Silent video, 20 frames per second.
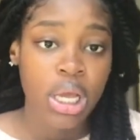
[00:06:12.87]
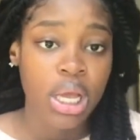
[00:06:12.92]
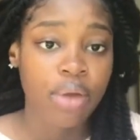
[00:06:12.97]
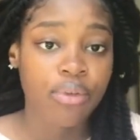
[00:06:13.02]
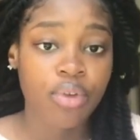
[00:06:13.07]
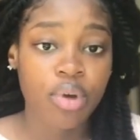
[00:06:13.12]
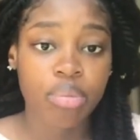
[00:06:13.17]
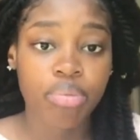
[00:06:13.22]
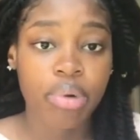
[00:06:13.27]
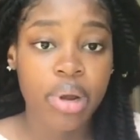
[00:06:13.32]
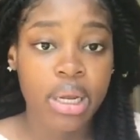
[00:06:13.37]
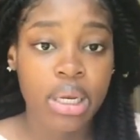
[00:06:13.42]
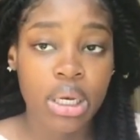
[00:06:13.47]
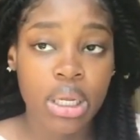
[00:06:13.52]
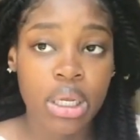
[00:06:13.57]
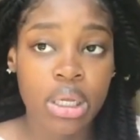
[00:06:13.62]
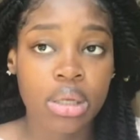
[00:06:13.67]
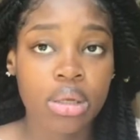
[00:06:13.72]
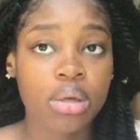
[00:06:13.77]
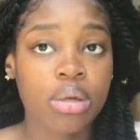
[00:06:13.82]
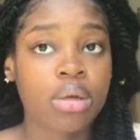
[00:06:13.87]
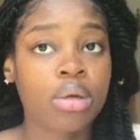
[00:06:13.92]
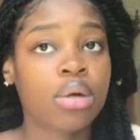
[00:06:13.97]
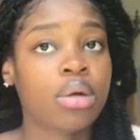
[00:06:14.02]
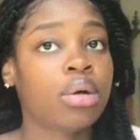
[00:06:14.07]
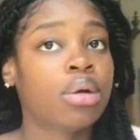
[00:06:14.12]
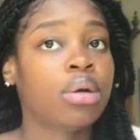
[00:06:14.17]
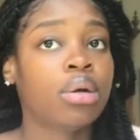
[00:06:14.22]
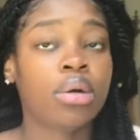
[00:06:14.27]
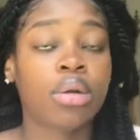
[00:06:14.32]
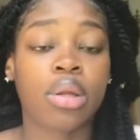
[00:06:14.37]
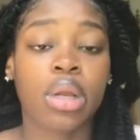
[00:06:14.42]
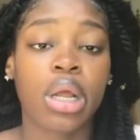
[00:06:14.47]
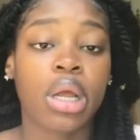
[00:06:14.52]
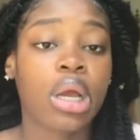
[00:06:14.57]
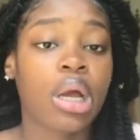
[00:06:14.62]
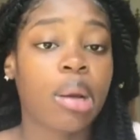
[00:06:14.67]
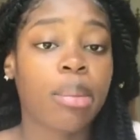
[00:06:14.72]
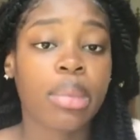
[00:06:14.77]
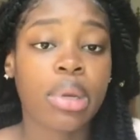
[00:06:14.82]
if you're pregnant, they
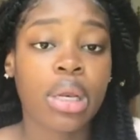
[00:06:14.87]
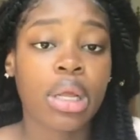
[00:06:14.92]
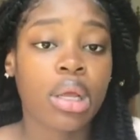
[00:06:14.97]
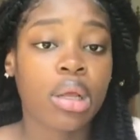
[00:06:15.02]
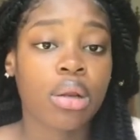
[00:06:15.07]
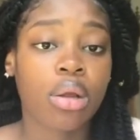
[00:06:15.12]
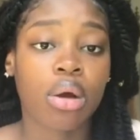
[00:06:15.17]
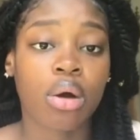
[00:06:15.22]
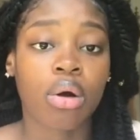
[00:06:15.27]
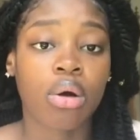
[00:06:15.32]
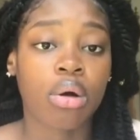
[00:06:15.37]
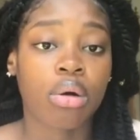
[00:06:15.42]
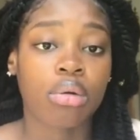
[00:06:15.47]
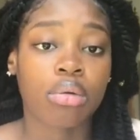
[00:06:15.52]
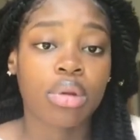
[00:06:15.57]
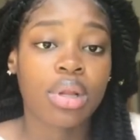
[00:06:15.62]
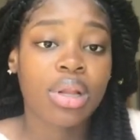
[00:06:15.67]
coming in, y'all.